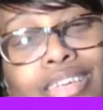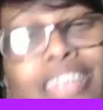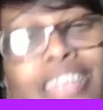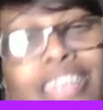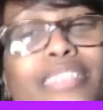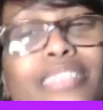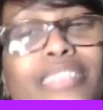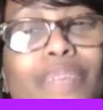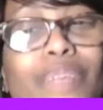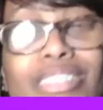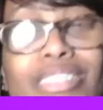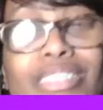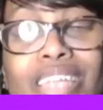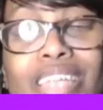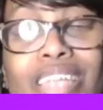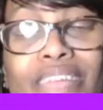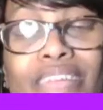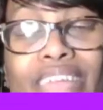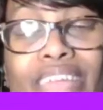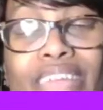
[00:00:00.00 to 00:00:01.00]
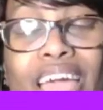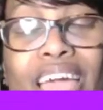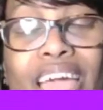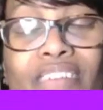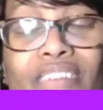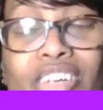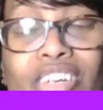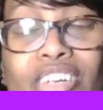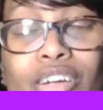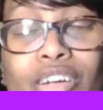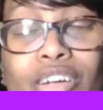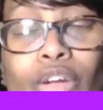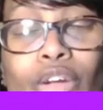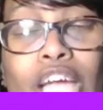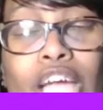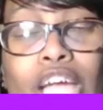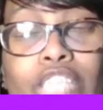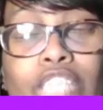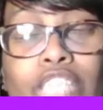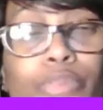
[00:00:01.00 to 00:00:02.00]
And especially if they have a good
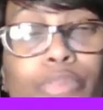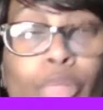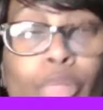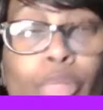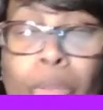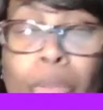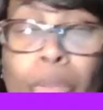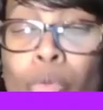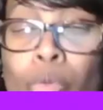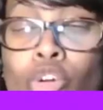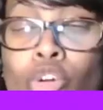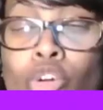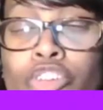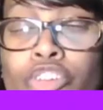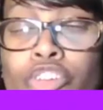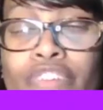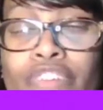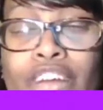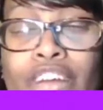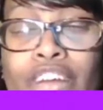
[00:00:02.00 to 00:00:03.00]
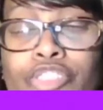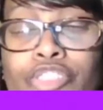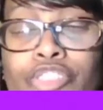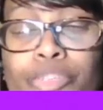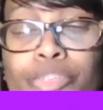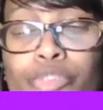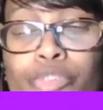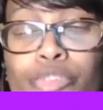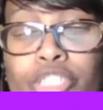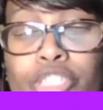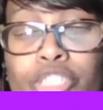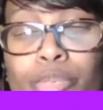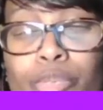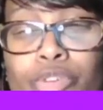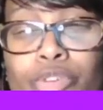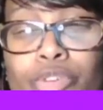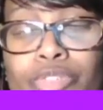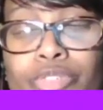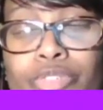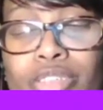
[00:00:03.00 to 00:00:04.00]
grasp on their morals, values, and
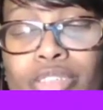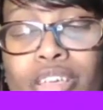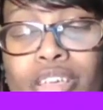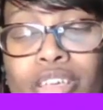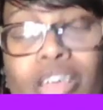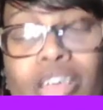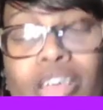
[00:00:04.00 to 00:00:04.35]
principles,